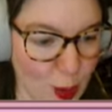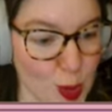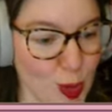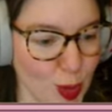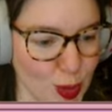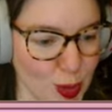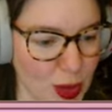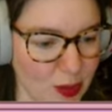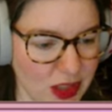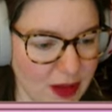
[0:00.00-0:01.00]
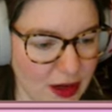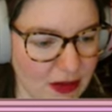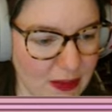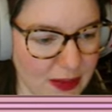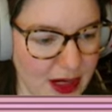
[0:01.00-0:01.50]
Ooh, I wish my
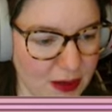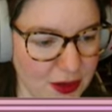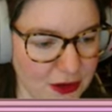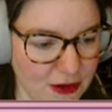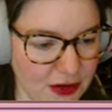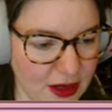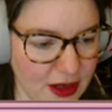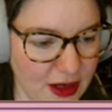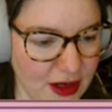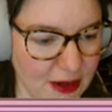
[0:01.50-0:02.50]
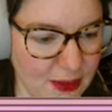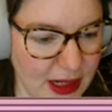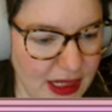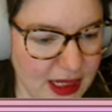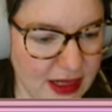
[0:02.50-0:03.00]
grandma would have
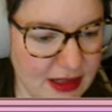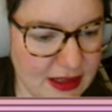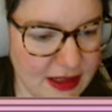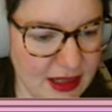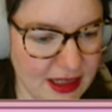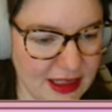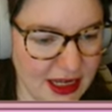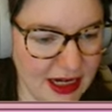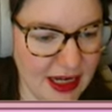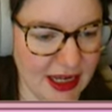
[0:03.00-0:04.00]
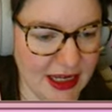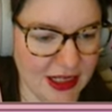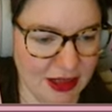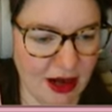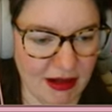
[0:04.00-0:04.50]
played ACNH.
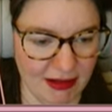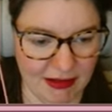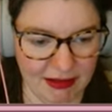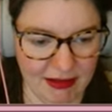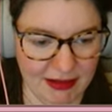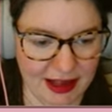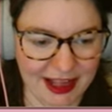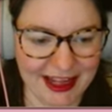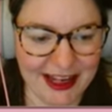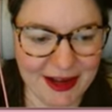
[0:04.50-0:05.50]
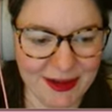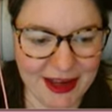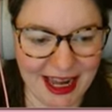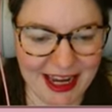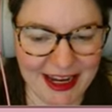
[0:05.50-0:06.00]
Oh, look, we're
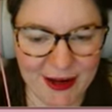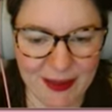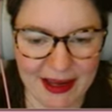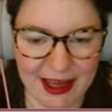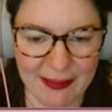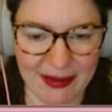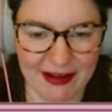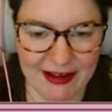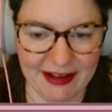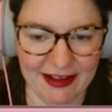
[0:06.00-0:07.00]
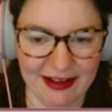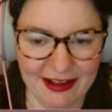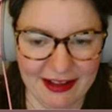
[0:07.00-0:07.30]
getting new people.